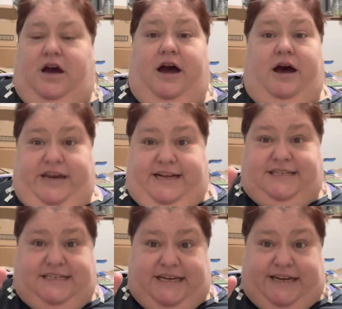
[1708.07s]
I did
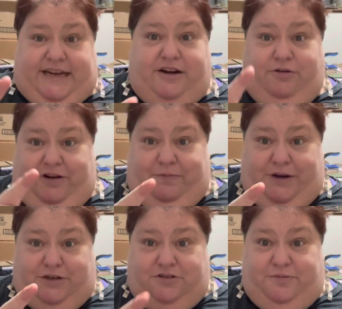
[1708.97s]
see it. I do have
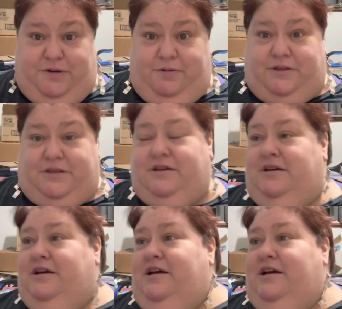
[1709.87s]
pictures of me with it.